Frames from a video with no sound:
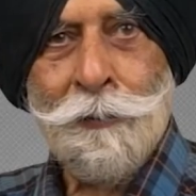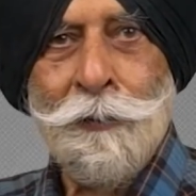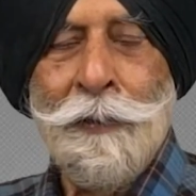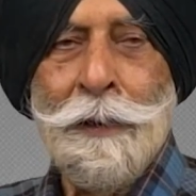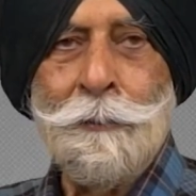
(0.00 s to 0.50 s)

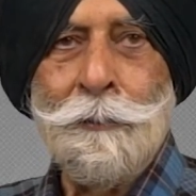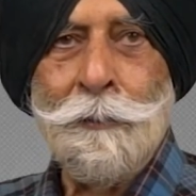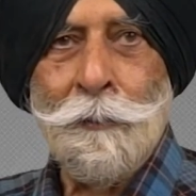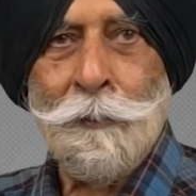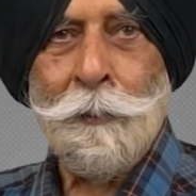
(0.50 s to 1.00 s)
so that
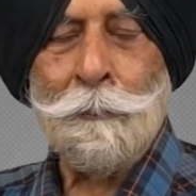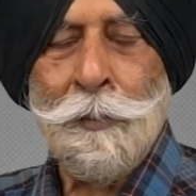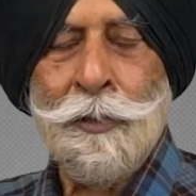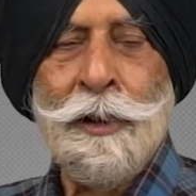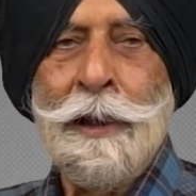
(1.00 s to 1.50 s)
the
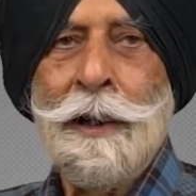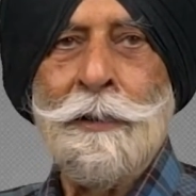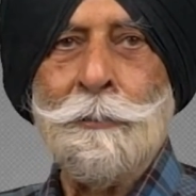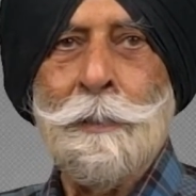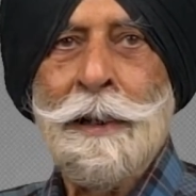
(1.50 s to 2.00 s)
machine
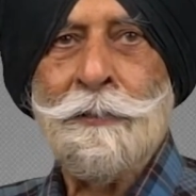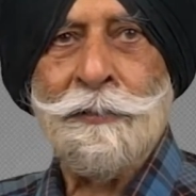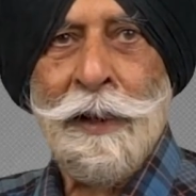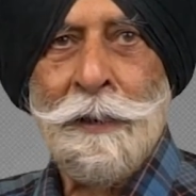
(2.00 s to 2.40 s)
gun was belt